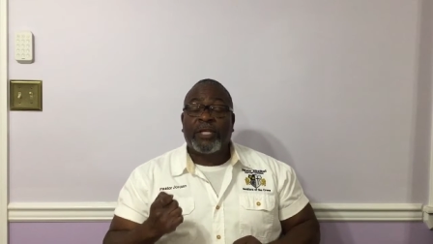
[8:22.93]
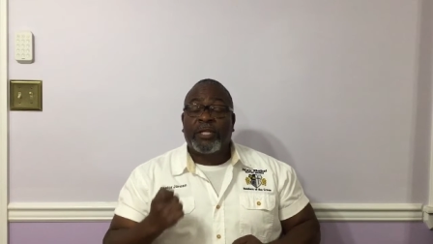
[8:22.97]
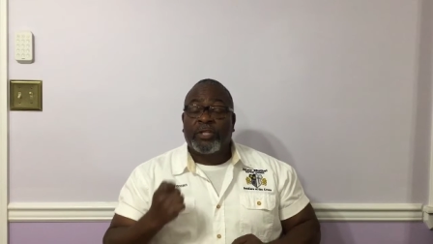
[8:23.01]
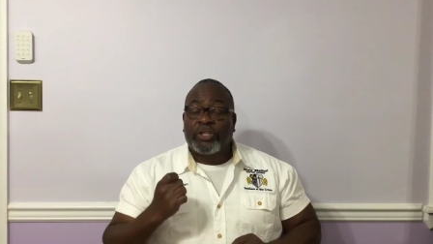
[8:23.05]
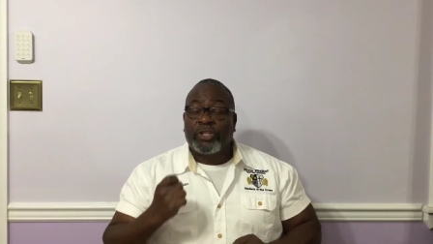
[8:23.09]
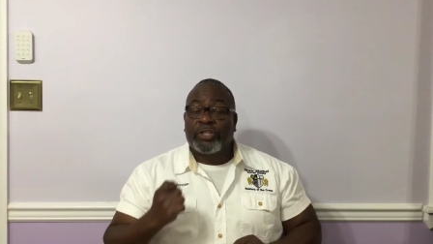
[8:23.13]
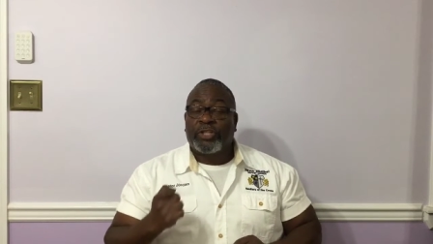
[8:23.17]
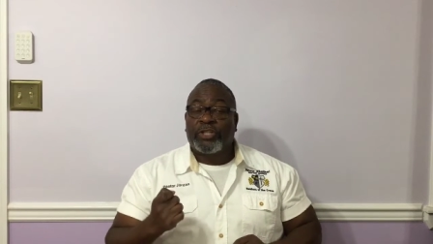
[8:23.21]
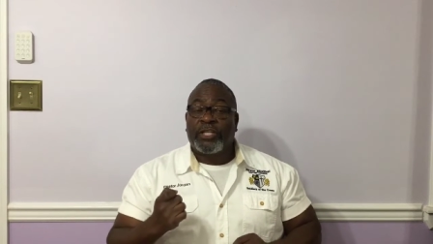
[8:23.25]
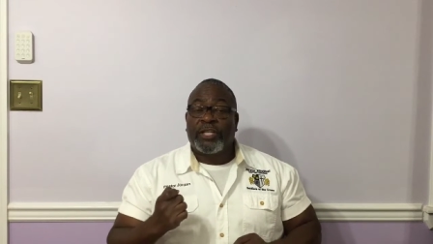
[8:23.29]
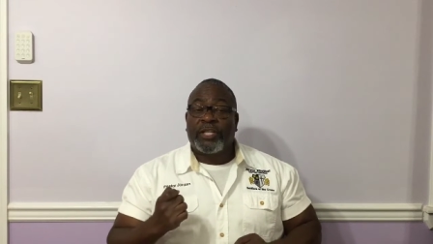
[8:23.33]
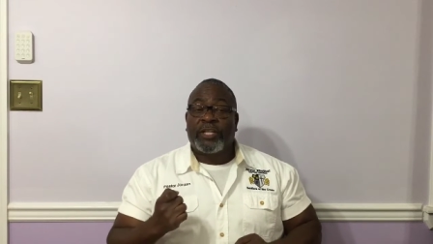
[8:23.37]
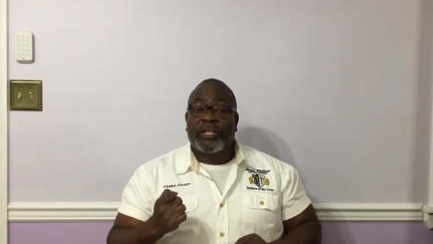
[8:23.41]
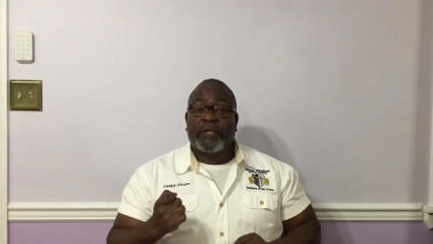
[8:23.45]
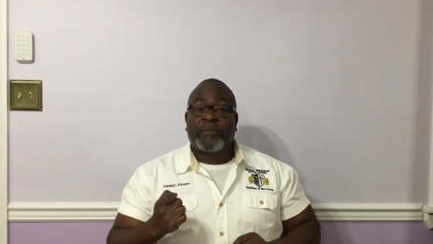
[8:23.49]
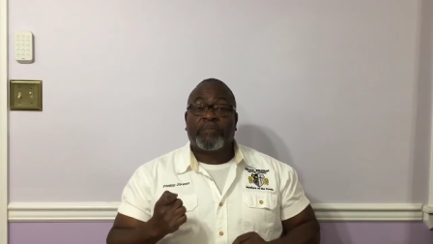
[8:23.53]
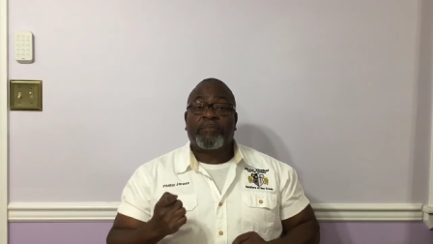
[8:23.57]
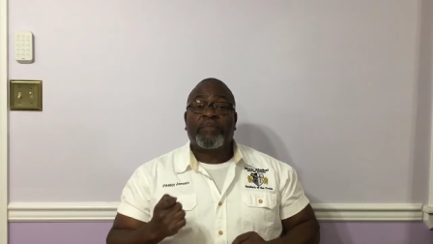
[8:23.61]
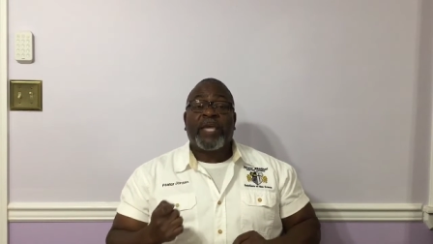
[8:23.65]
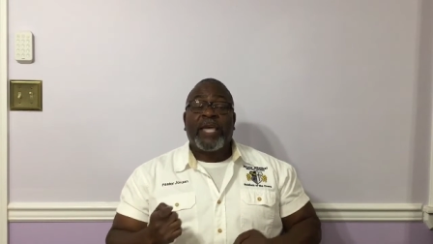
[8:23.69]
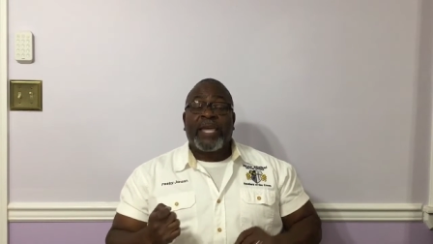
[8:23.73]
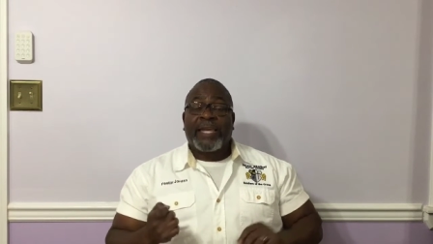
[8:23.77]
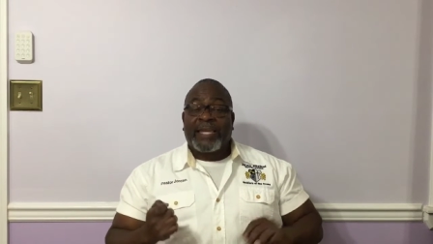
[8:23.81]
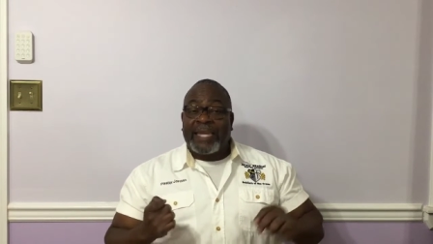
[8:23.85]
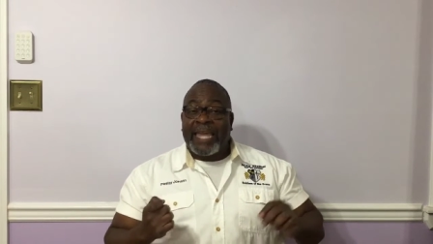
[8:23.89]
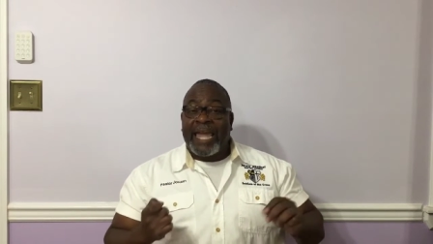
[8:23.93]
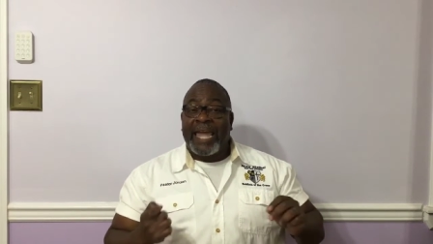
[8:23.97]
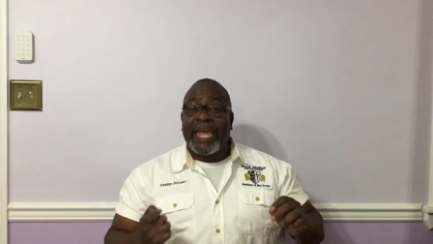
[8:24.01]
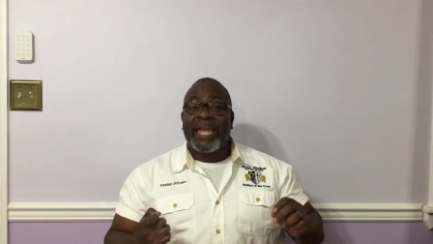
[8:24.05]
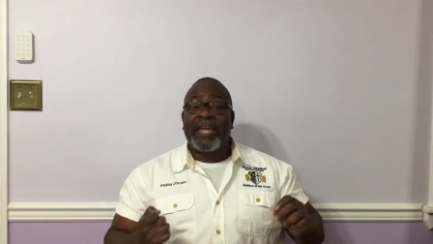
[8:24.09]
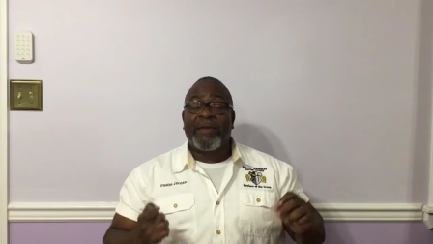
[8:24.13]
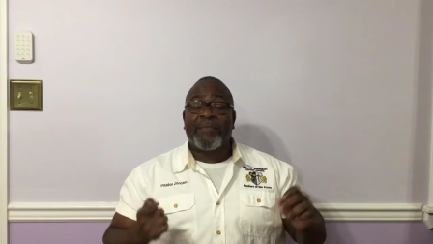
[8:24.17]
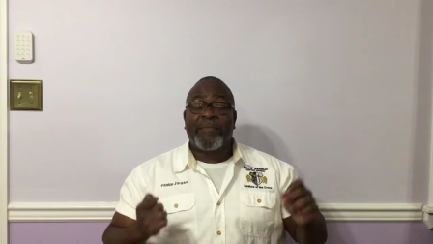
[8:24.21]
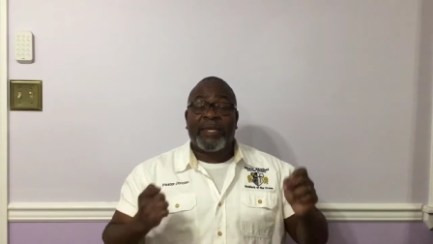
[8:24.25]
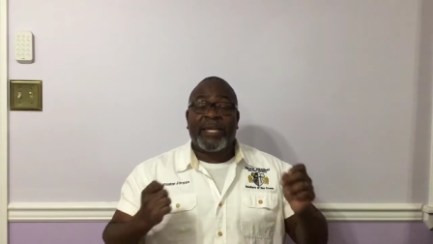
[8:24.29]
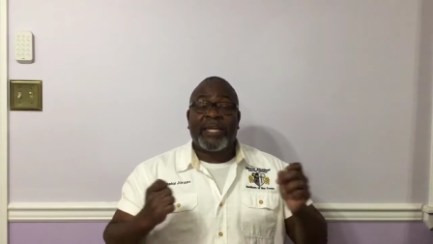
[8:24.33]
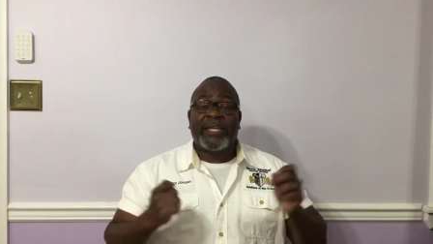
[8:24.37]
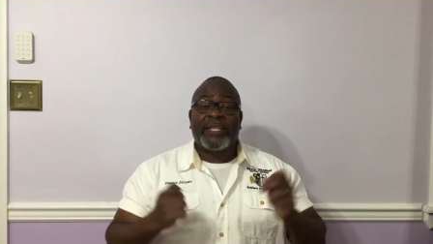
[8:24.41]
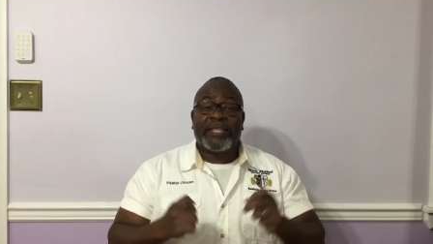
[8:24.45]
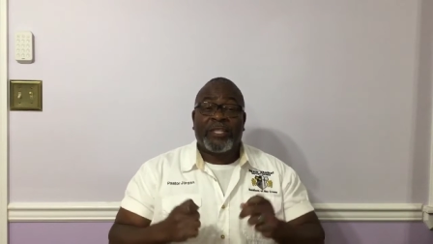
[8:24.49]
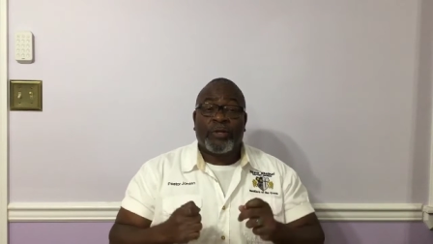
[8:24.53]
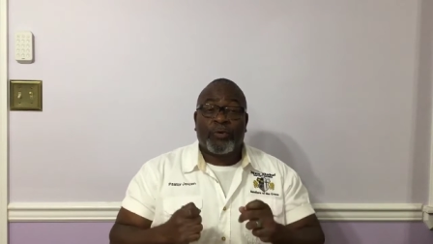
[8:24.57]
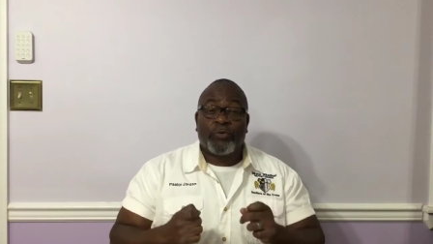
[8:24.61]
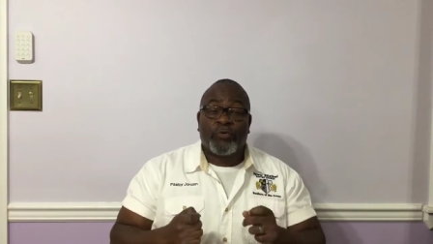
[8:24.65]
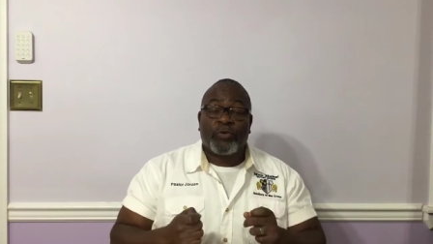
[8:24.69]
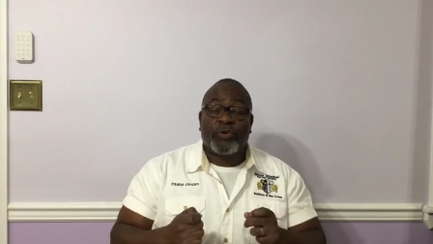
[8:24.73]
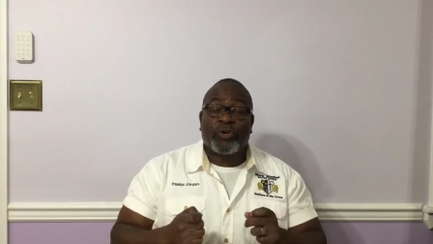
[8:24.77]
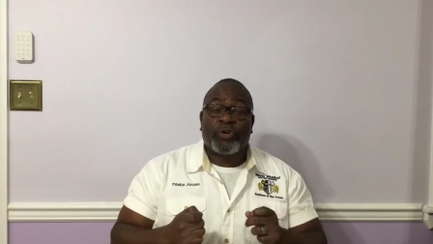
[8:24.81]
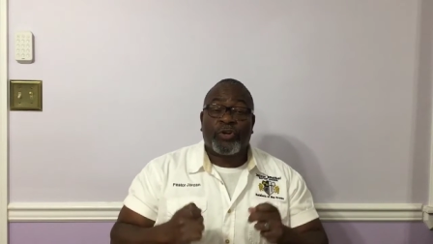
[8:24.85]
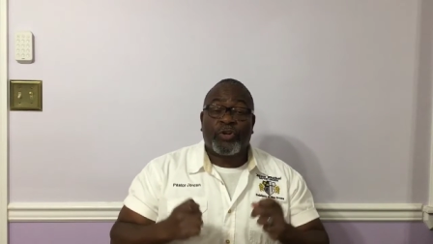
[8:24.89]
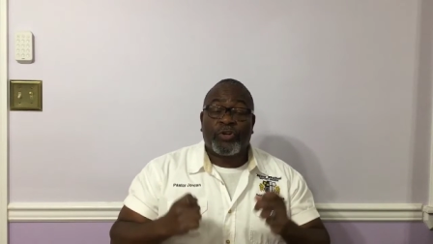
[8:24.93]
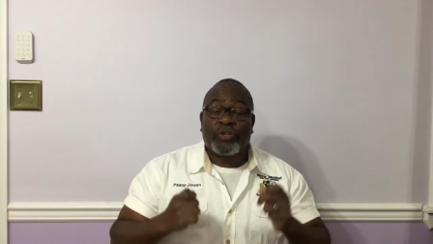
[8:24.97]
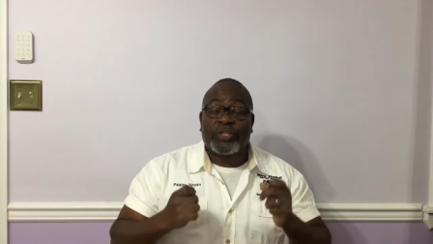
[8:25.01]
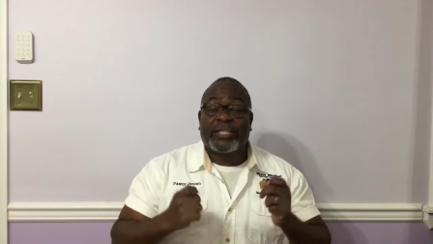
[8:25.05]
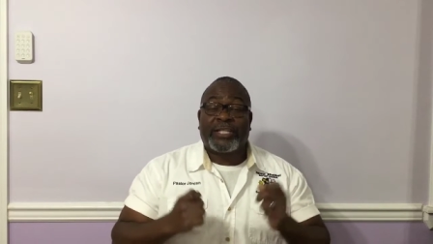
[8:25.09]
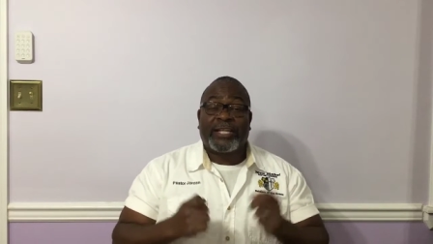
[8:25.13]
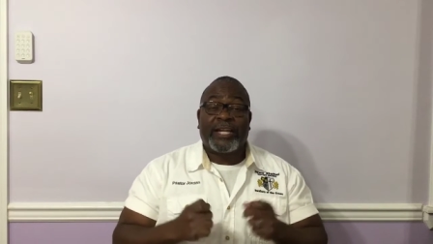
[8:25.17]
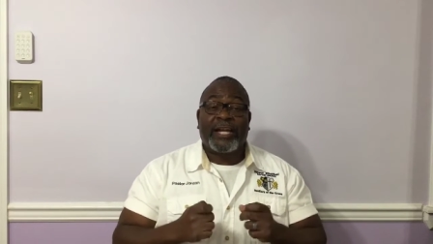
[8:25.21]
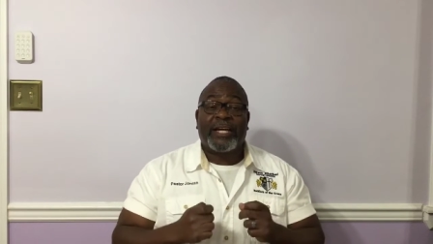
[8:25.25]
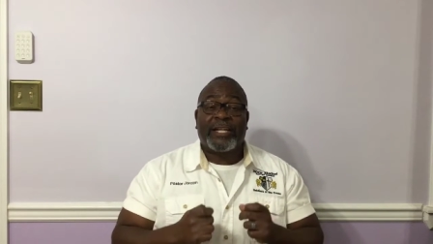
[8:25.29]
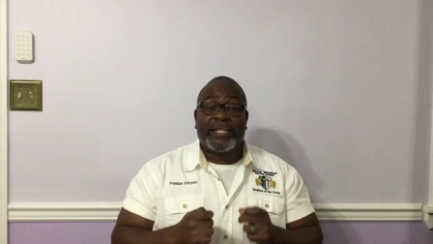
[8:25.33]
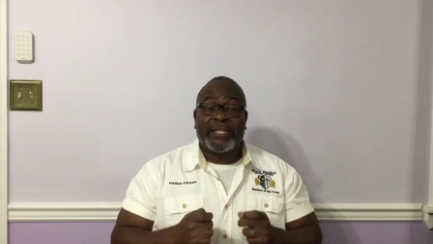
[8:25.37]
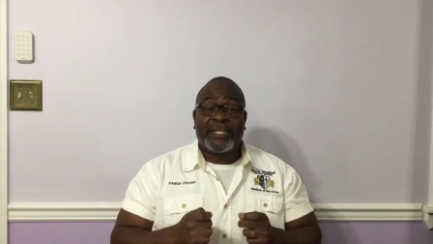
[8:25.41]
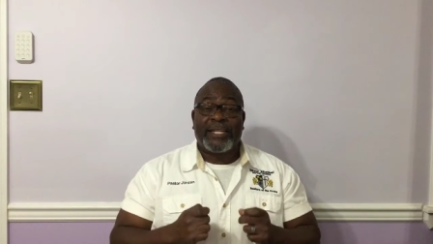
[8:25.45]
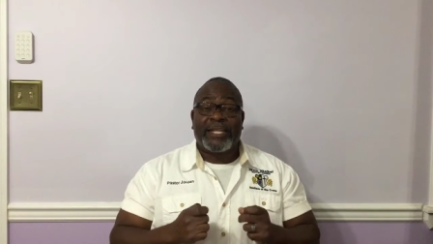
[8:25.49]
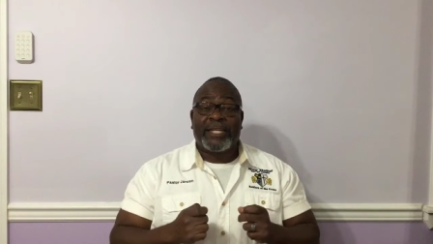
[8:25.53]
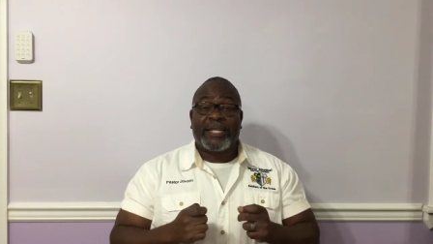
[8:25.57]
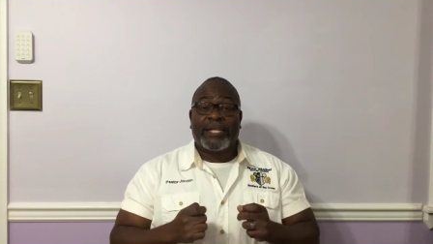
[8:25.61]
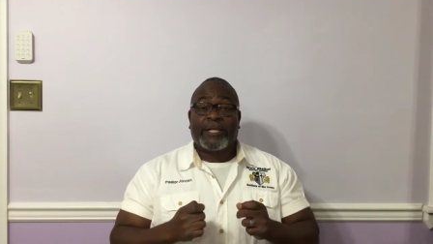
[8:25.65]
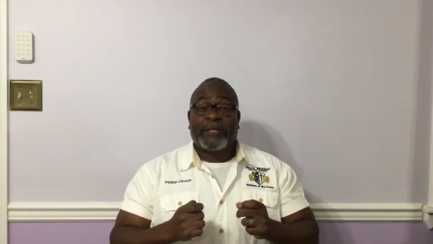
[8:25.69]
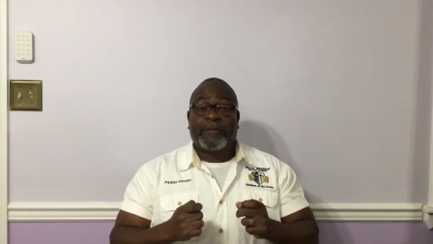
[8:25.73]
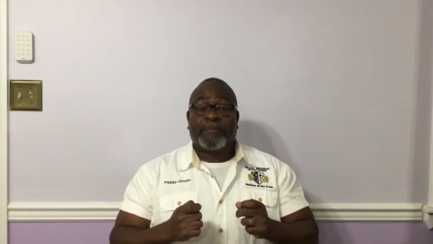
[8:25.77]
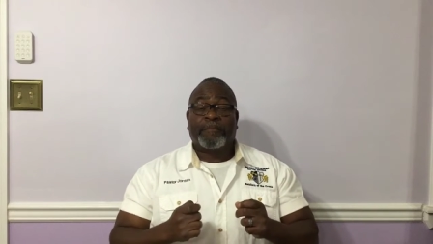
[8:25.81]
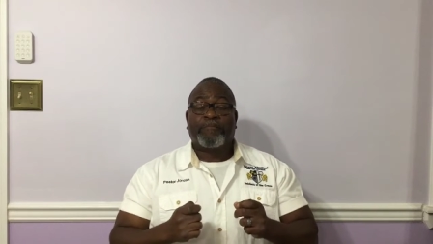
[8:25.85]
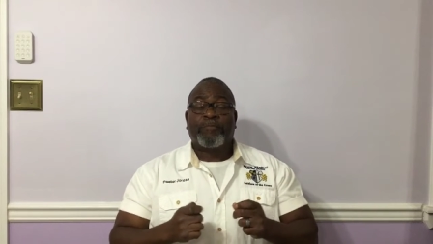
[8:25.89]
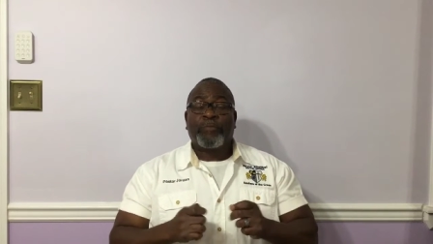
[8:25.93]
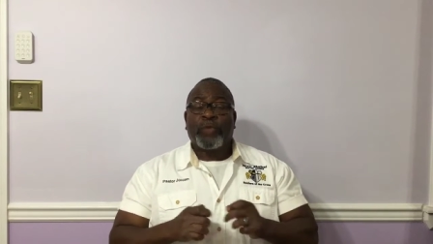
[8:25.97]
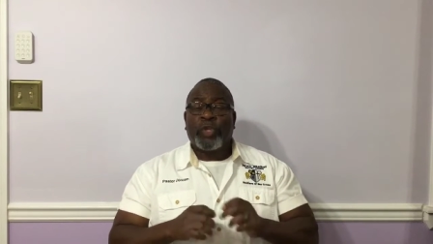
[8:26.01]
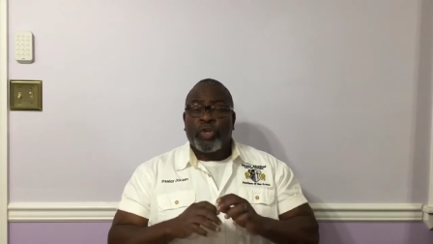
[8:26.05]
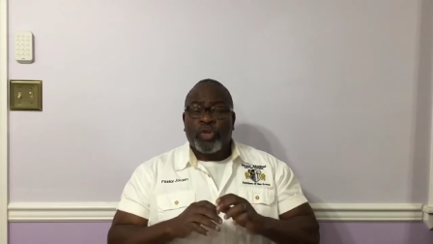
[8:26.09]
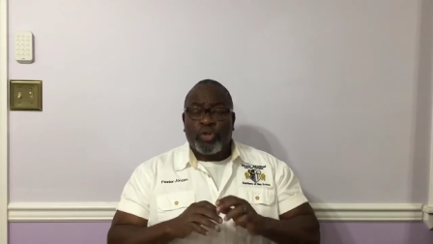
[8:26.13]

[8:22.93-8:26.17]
to them came in the word condemn.